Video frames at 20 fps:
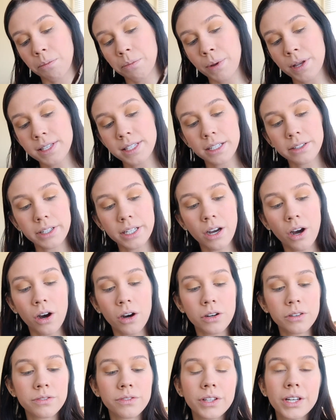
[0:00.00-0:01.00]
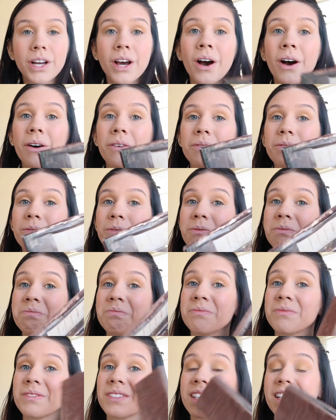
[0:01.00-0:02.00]
Basically, all of the,
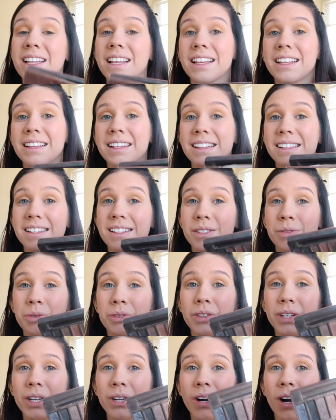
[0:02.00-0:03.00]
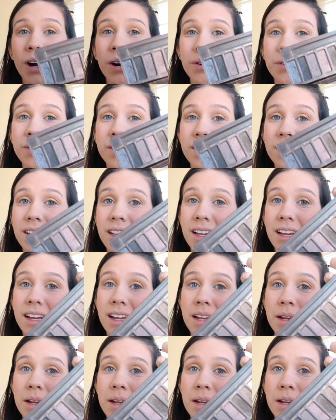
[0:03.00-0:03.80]
this is really gross.